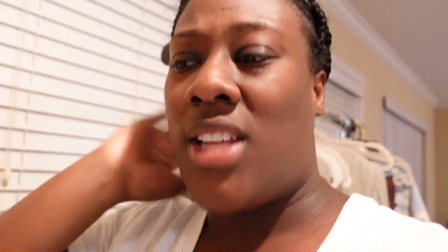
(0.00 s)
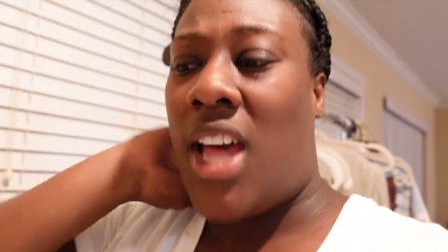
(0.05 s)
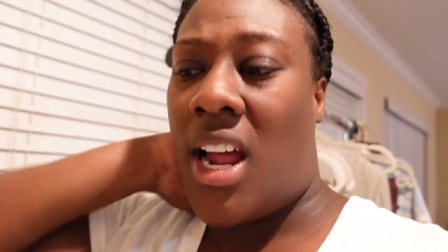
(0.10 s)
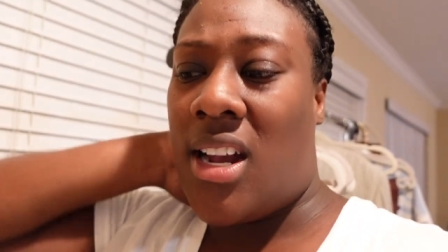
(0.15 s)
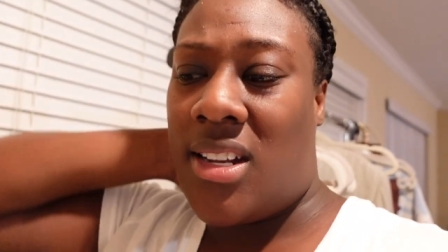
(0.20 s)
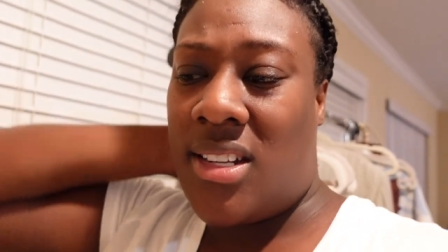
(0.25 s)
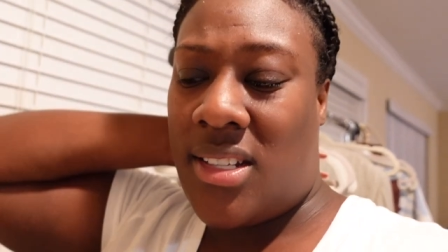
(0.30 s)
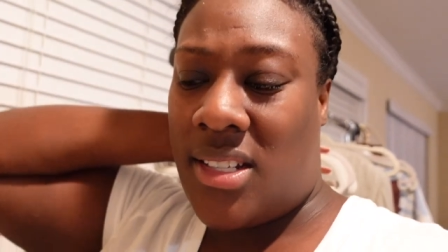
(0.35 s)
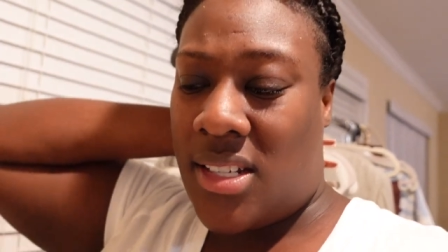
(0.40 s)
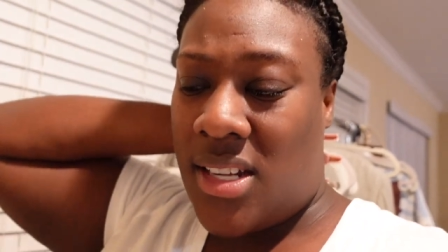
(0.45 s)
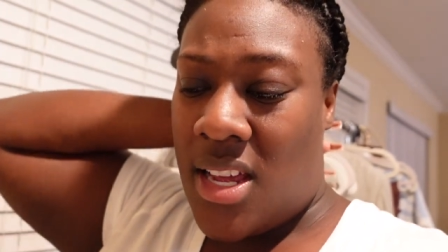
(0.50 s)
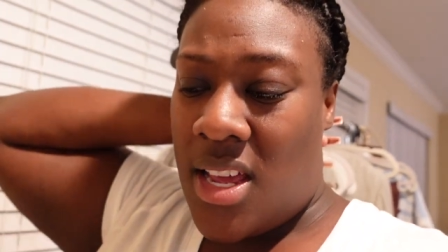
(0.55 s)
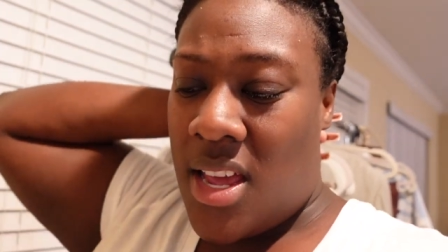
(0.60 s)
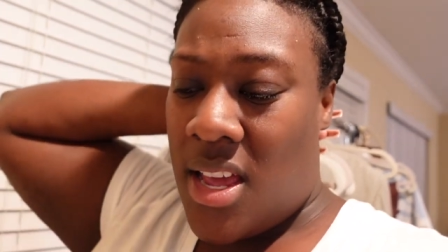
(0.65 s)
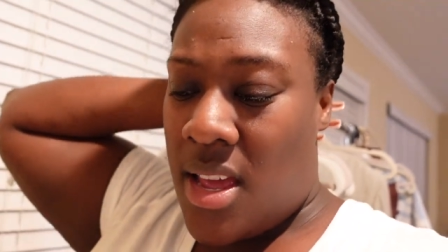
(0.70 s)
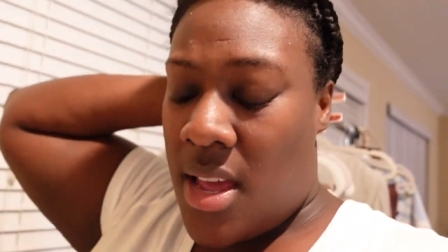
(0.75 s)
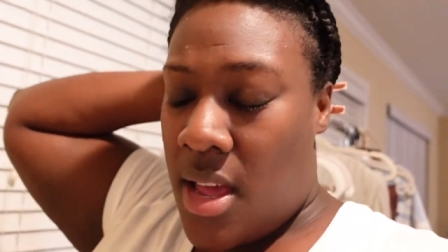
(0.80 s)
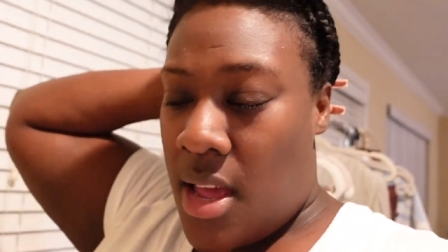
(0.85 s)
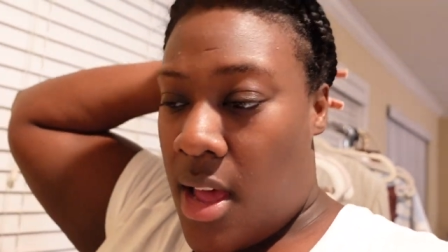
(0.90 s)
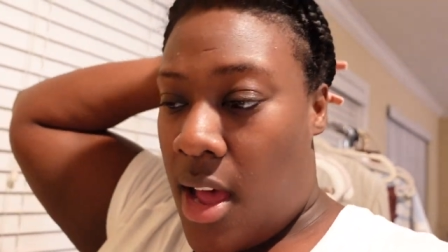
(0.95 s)
I just,
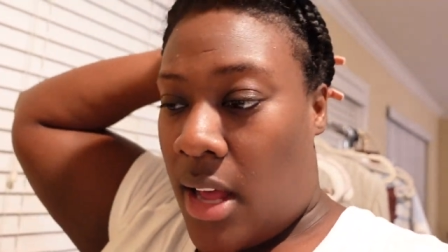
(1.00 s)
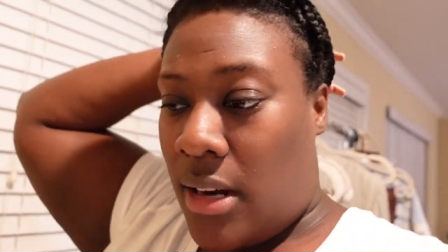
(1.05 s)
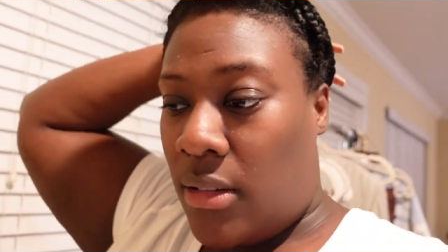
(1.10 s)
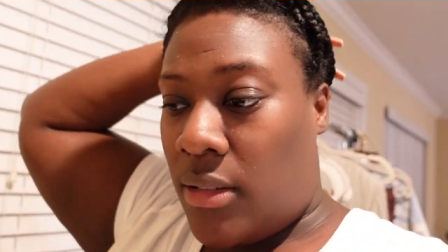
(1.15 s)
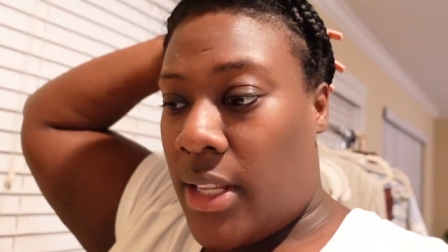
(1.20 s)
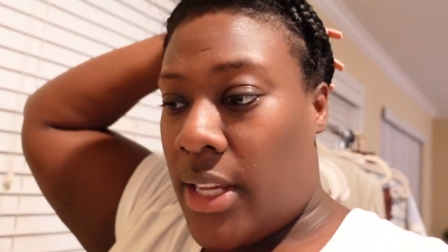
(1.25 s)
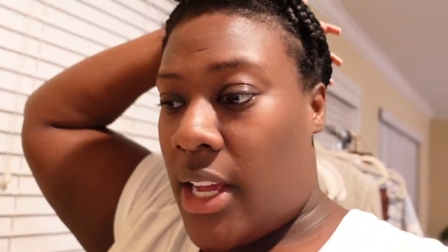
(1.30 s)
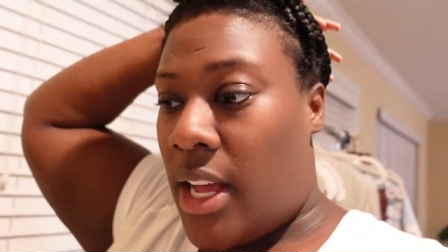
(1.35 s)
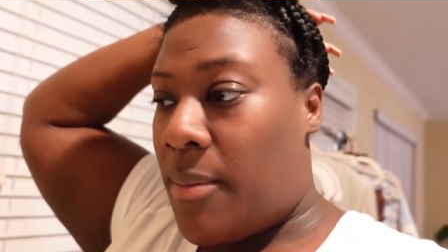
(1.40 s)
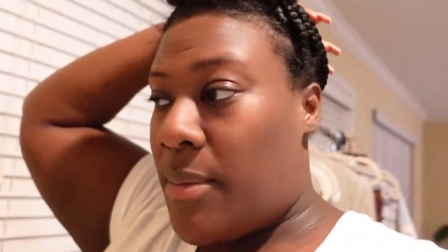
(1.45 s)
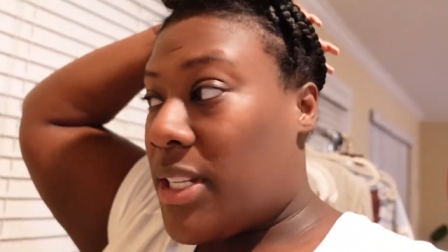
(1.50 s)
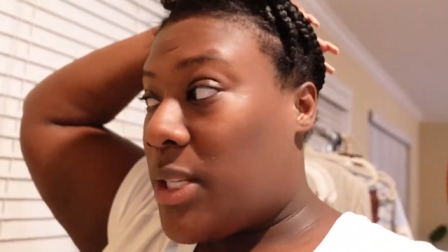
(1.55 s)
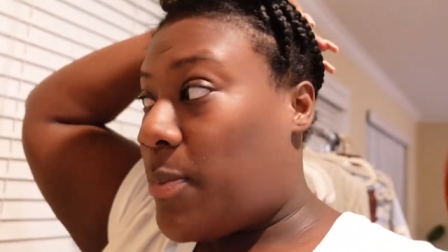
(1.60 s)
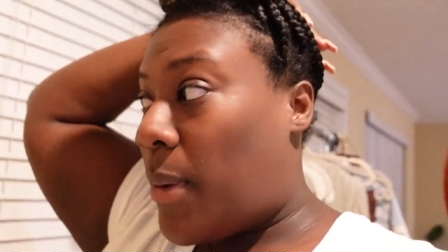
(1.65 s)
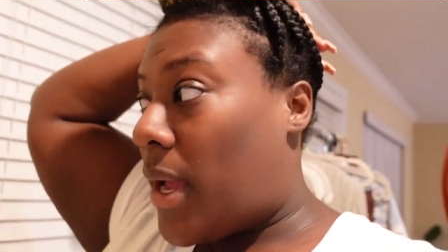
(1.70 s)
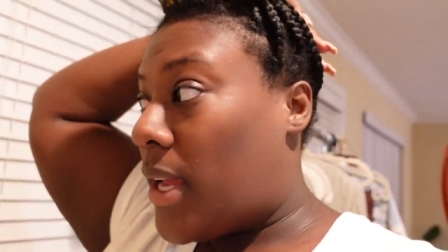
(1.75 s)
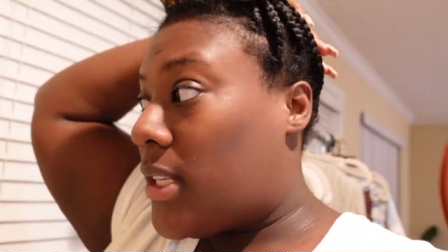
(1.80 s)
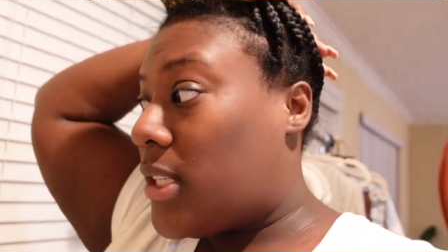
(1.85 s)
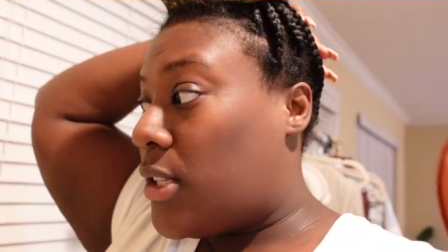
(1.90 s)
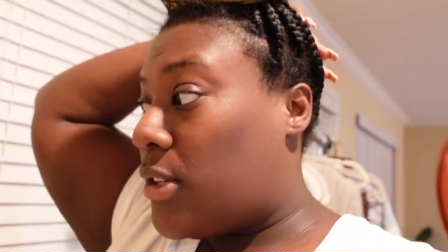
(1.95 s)
I don't think I'm a
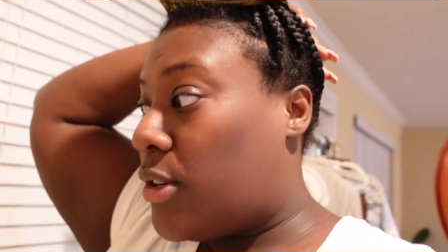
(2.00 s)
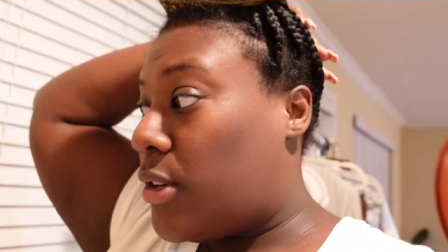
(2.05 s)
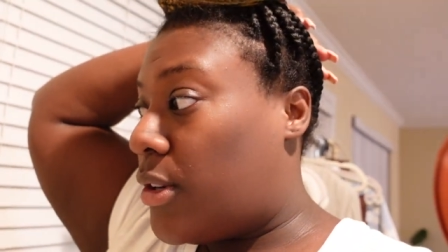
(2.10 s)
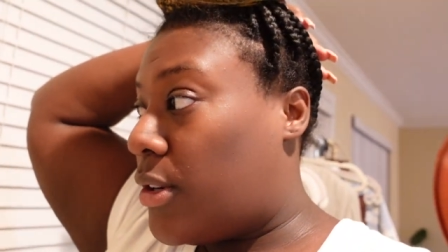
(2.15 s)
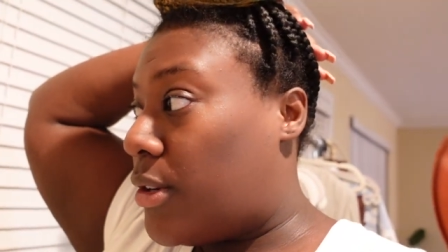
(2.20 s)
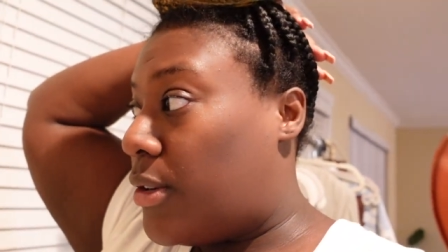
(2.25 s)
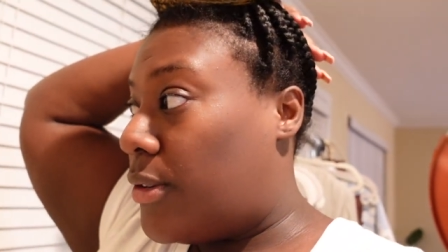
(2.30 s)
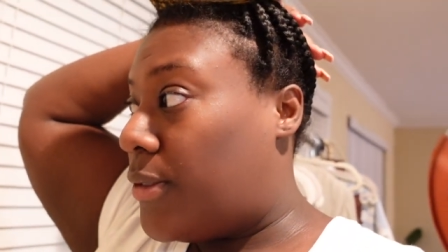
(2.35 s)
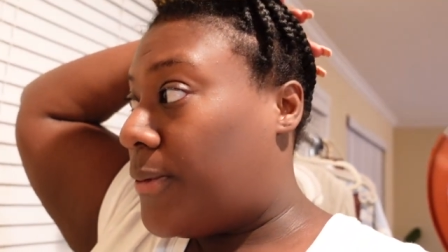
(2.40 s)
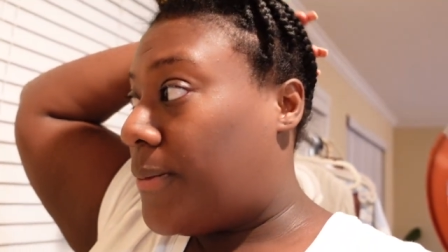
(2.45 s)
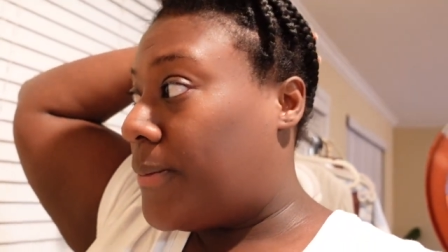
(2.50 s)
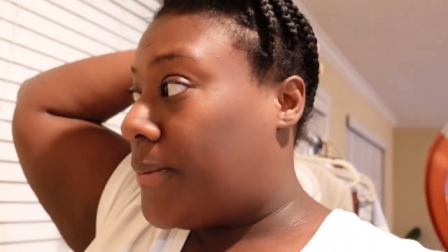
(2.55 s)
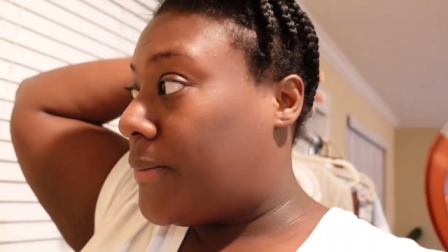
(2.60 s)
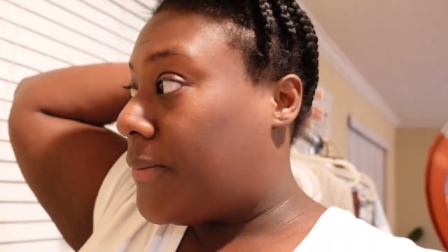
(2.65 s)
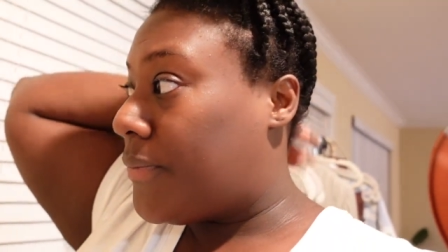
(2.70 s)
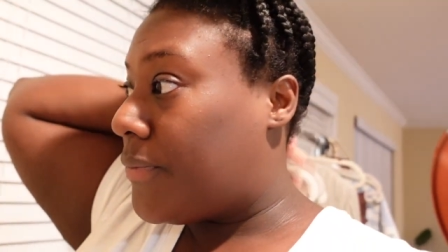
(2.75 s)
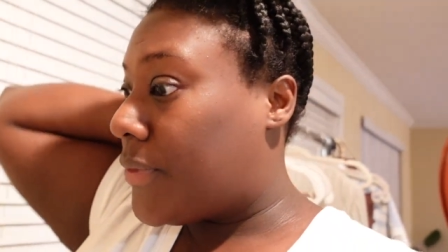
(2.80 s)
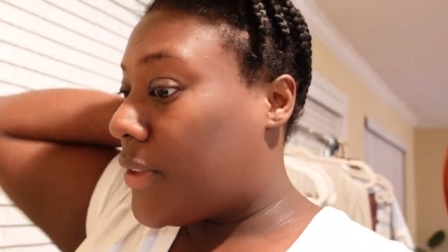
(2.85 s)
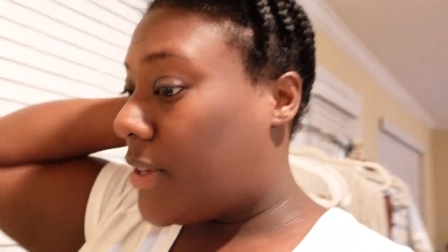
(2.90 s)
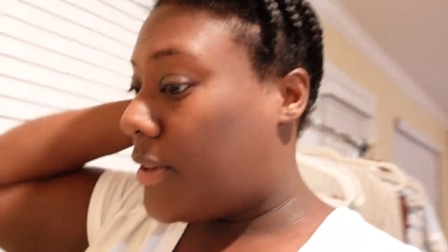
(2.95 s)
spicy girl.
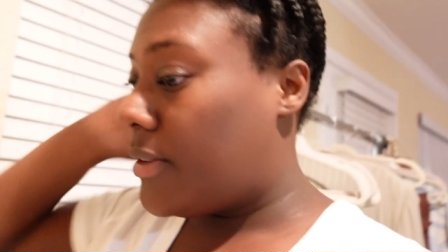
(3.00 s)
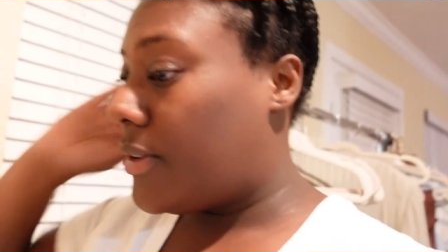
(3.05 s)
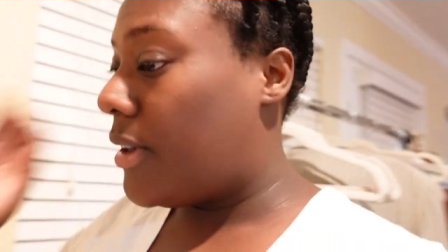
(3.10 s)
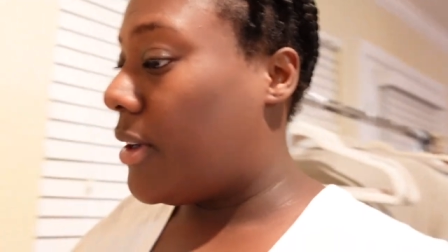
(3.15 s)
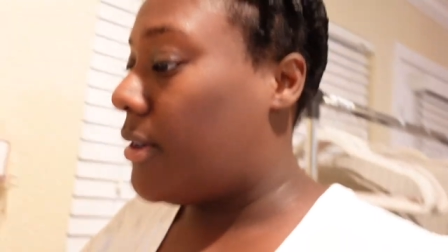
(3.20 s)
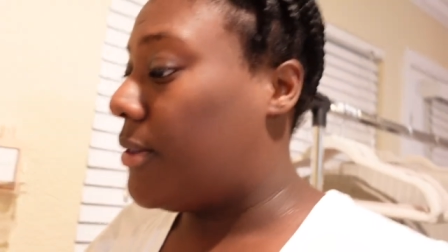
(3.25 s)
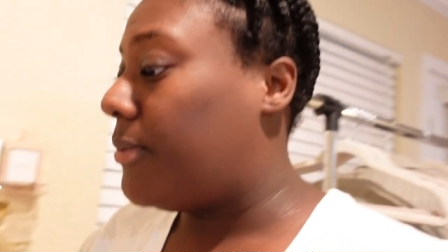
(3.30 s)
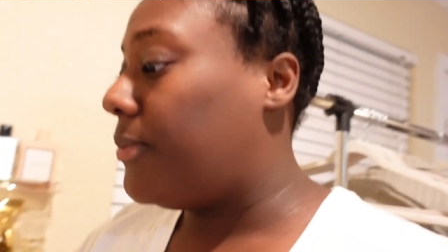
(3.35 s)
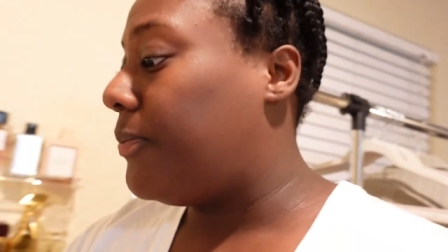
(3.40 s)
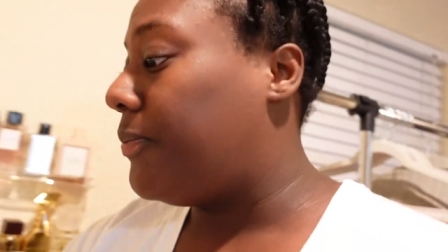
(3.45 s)
I don't know.